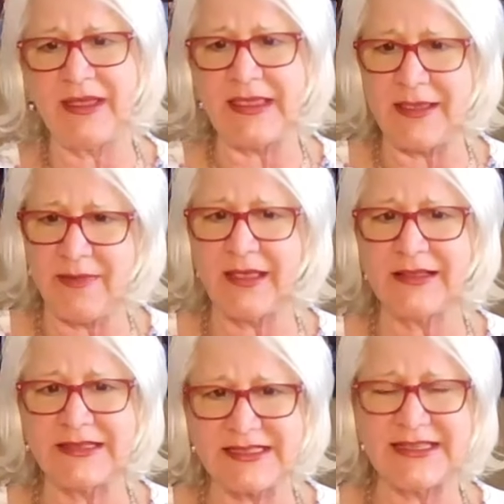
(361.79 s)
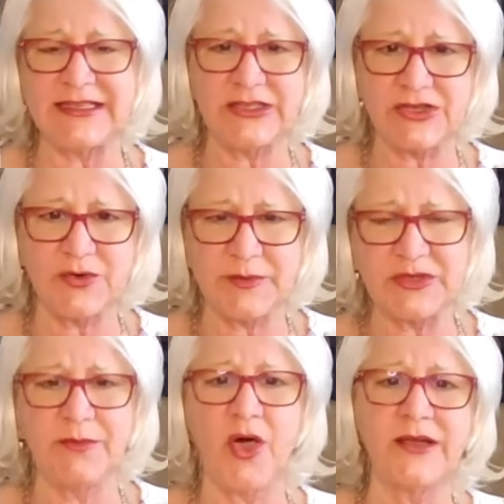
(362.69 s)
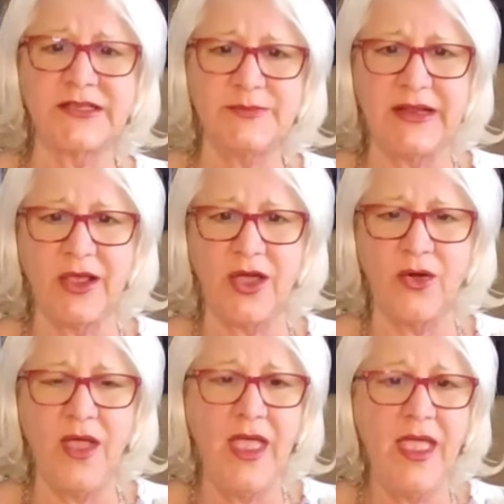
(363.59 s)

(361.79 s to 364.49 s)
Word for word: My email is in the description box below,